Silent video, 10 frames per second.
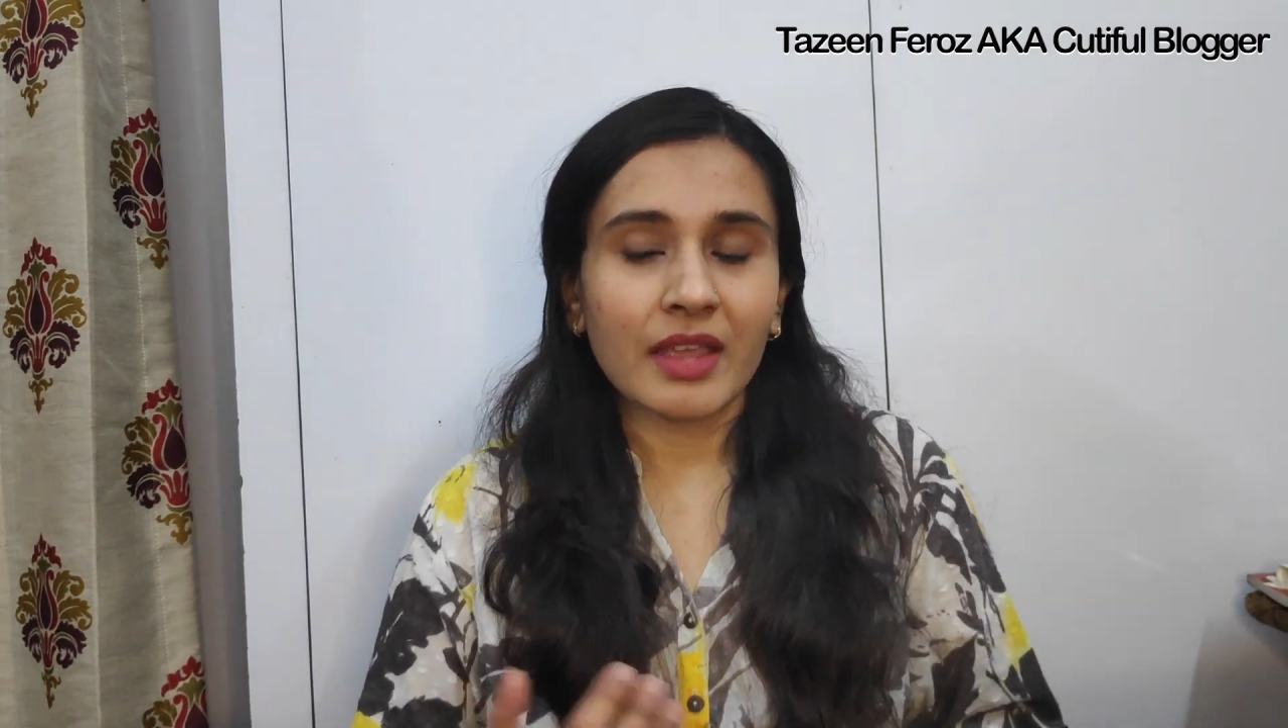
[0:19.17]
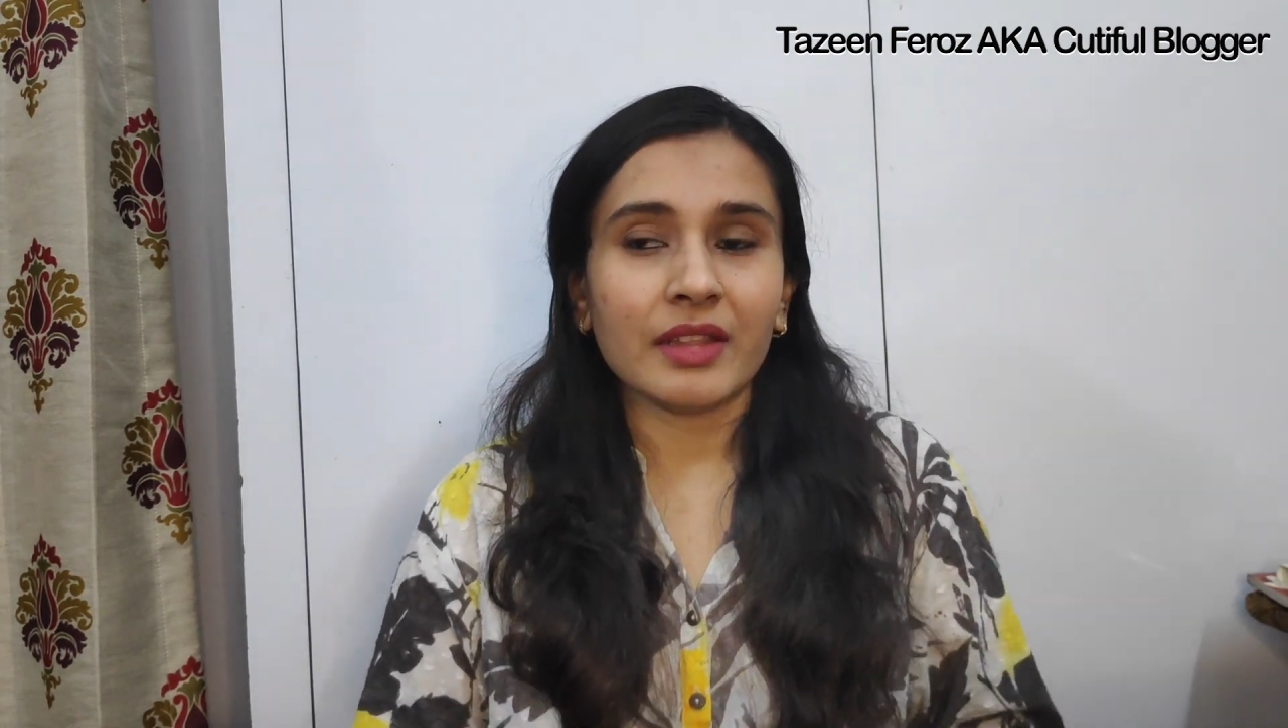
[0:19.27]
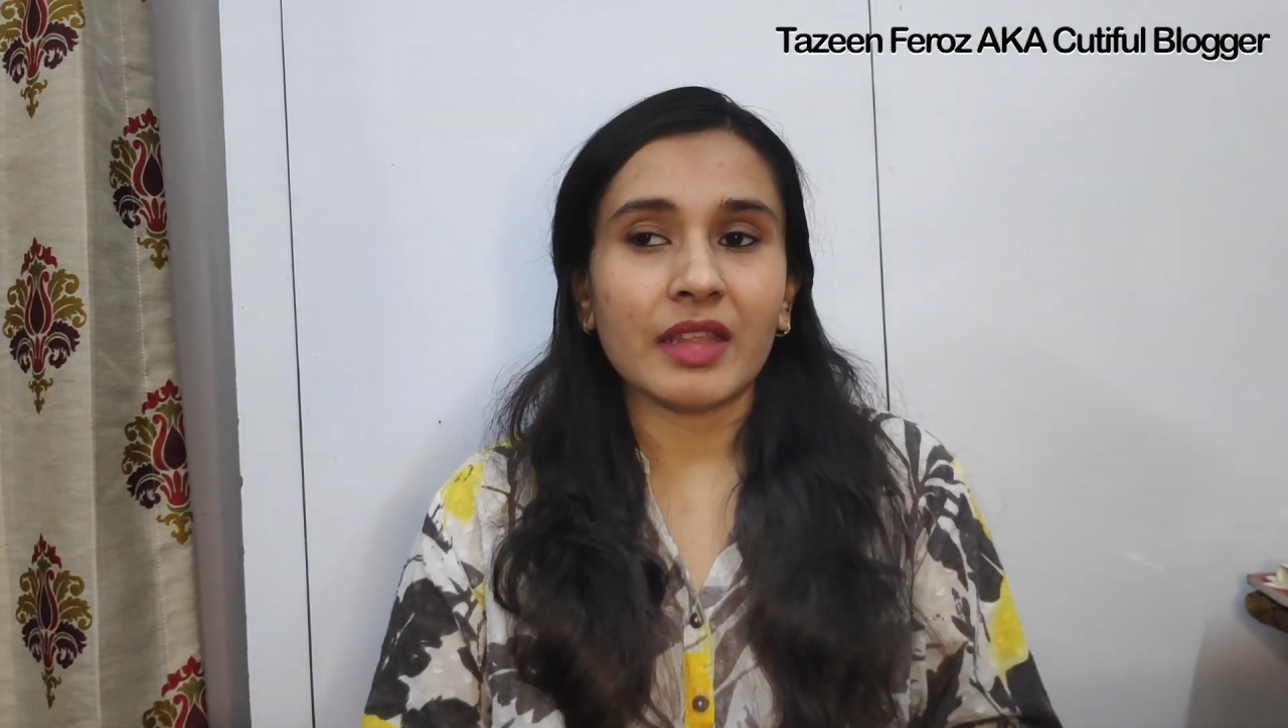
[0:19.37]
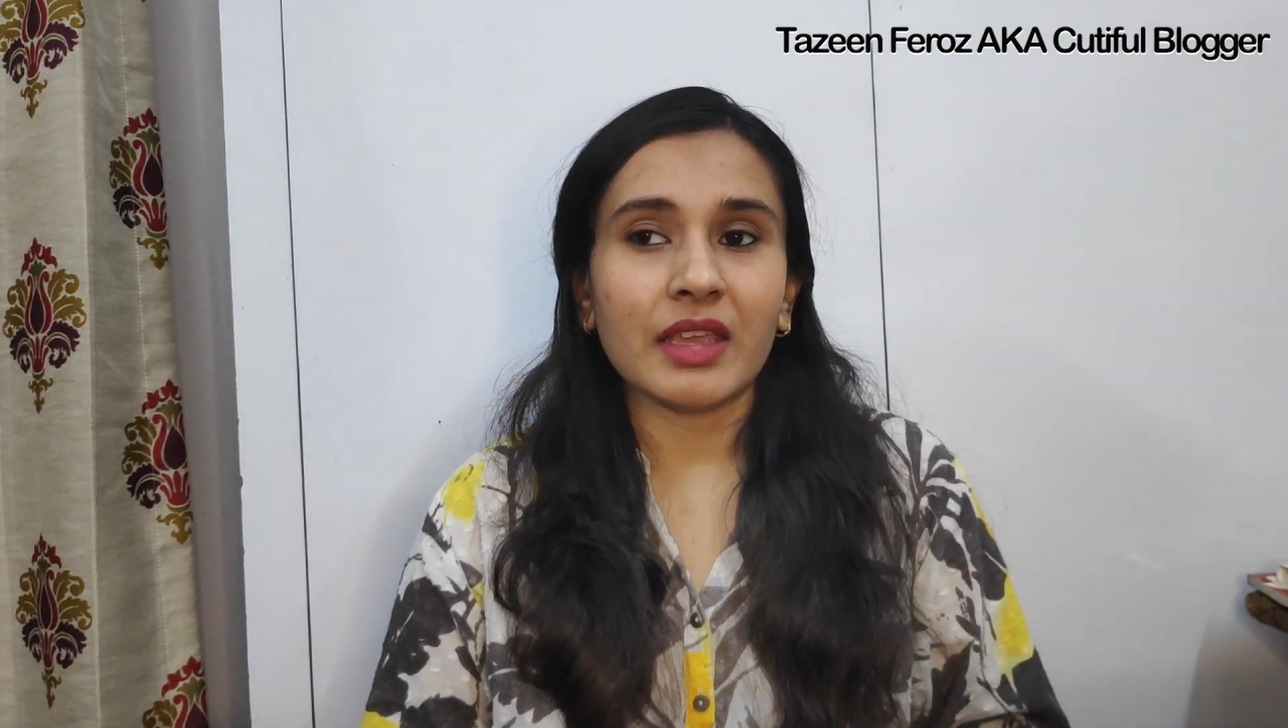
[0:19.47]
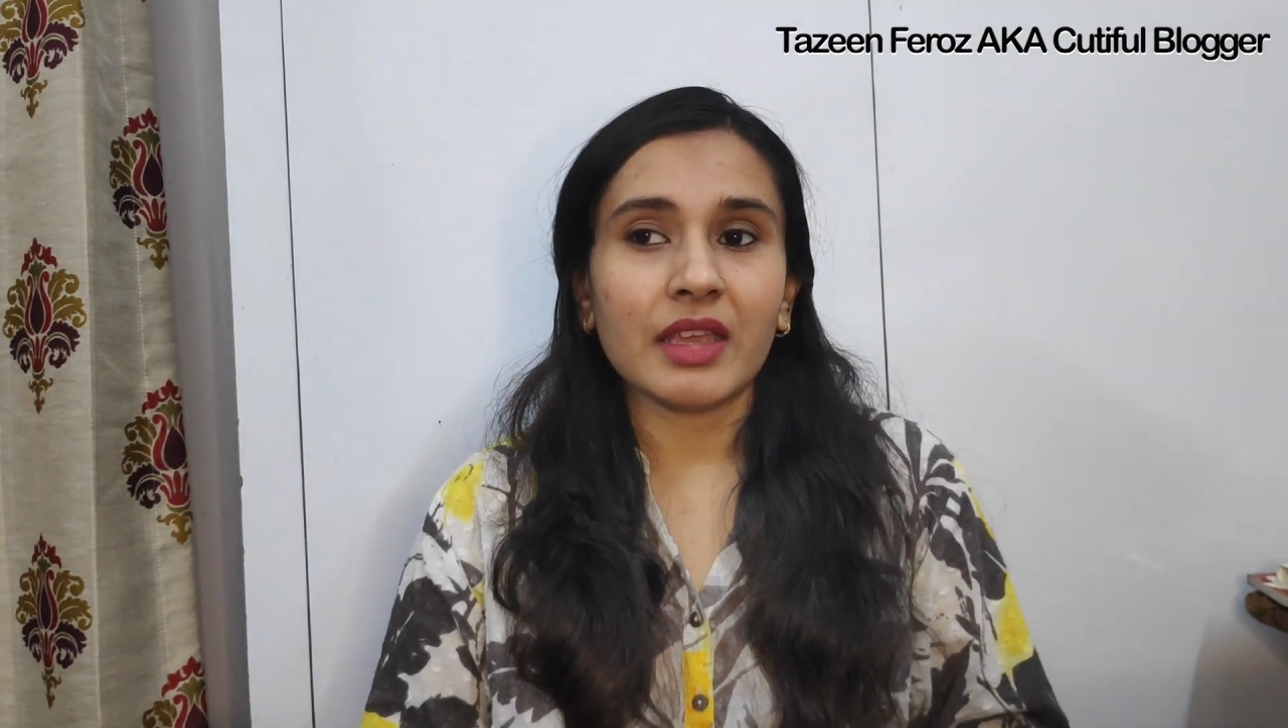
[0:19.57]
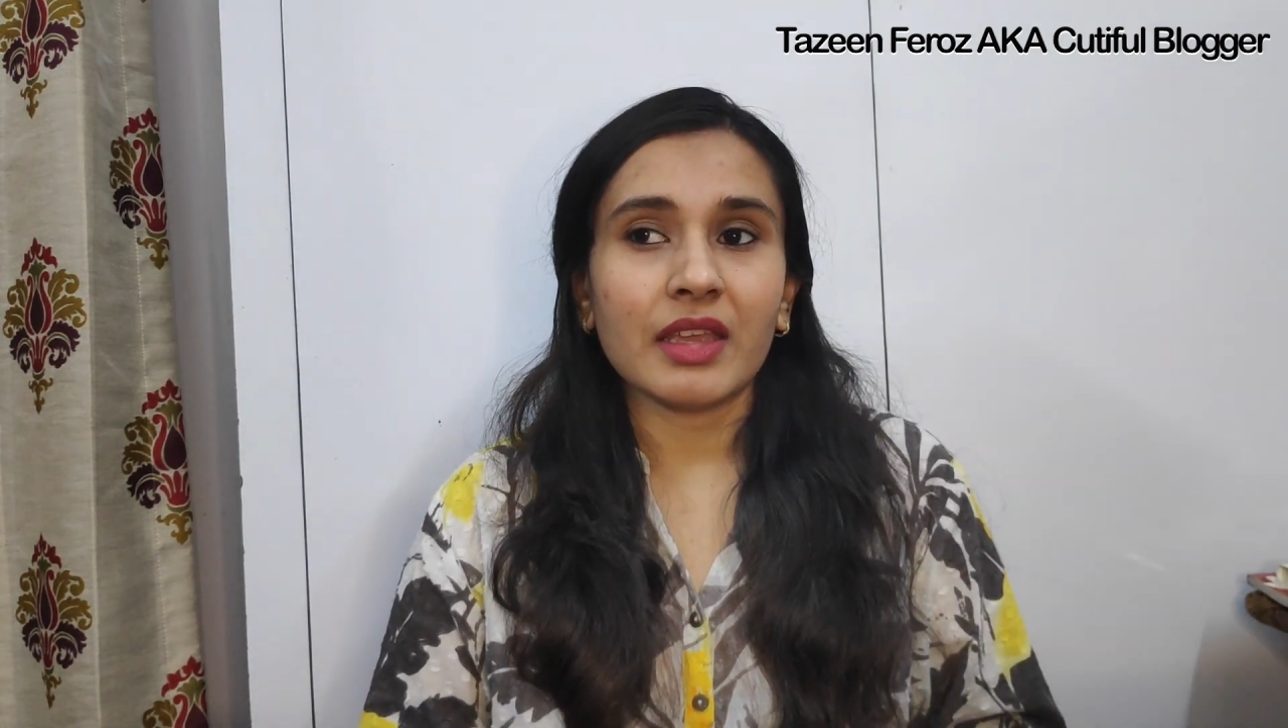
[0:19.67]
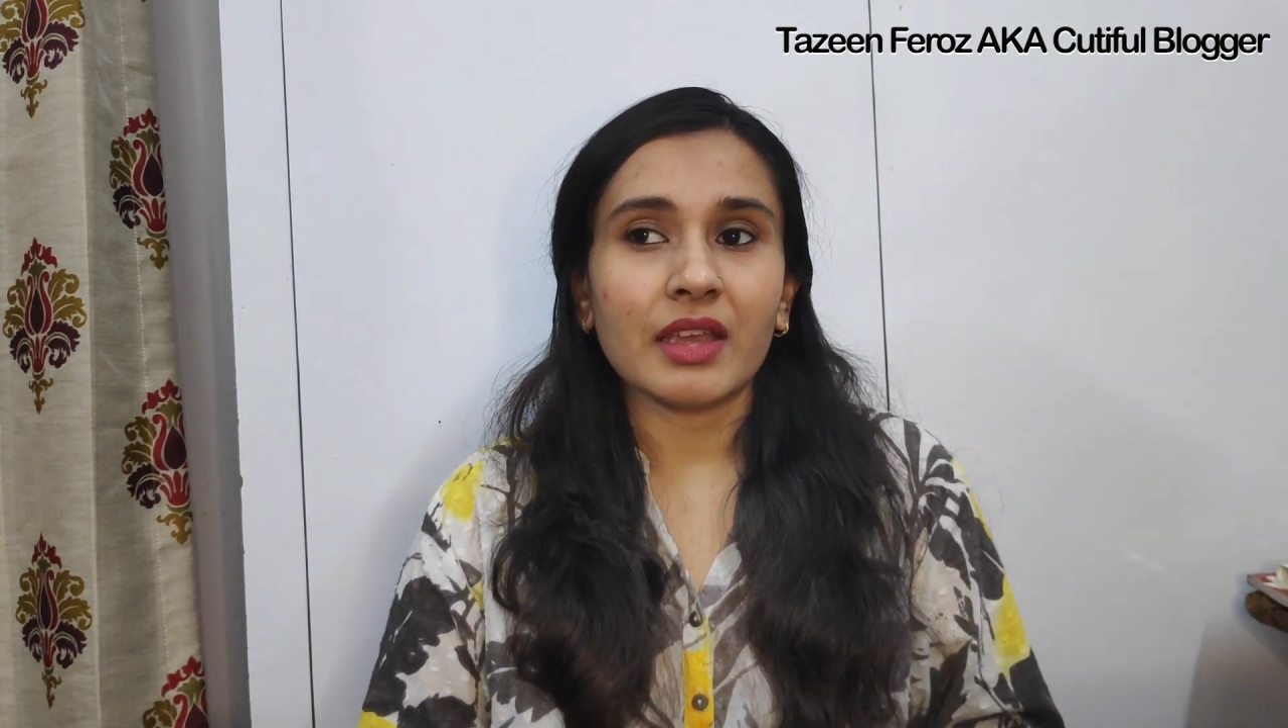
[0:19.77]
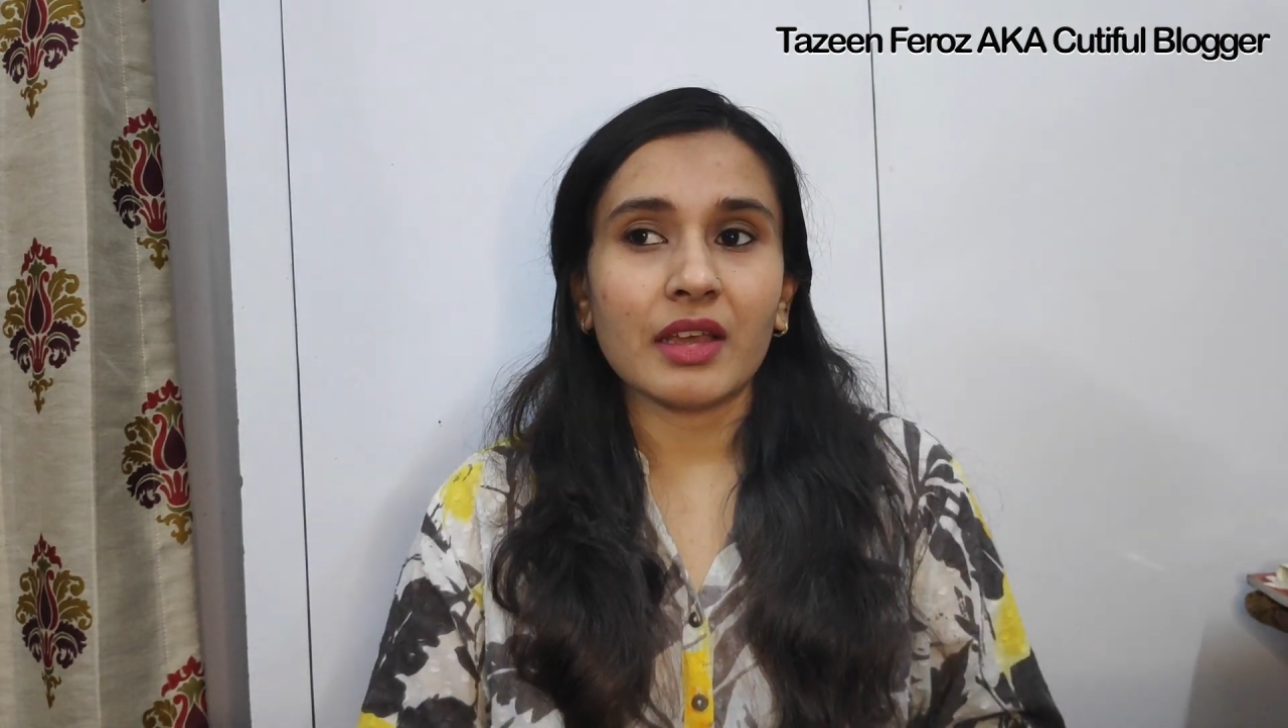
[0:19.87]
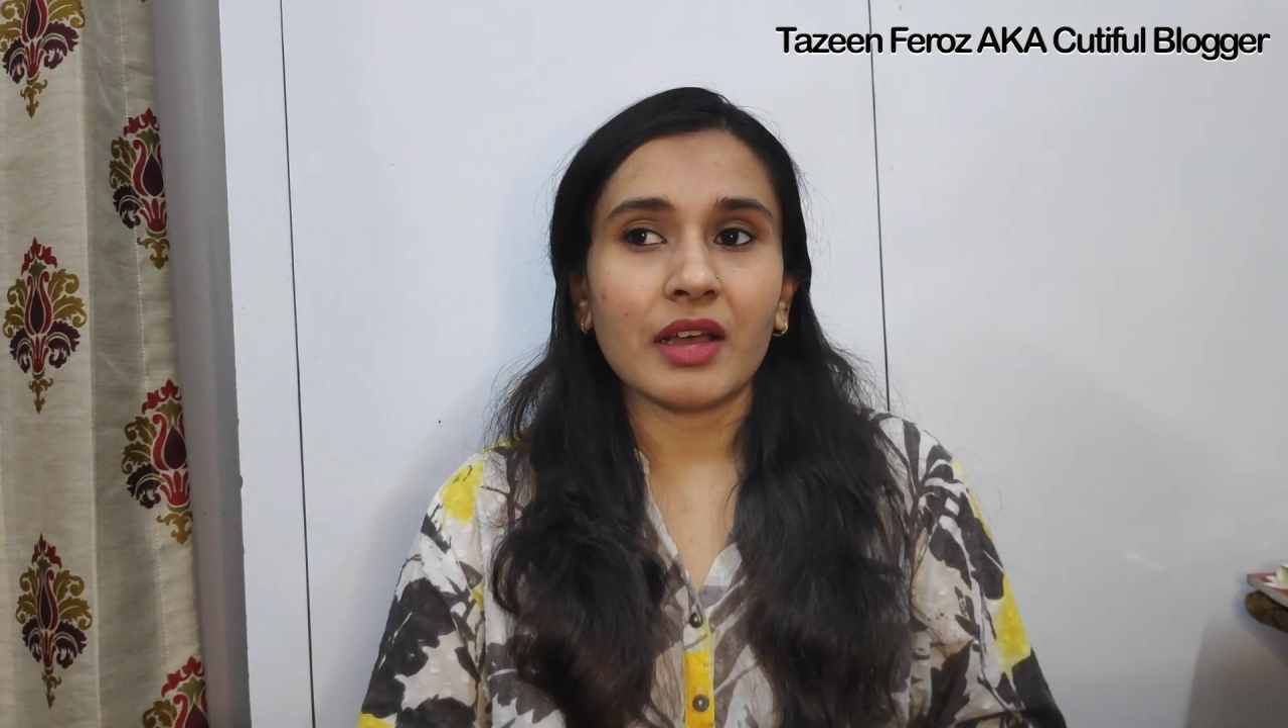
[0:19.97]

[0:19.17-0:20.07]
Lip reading: They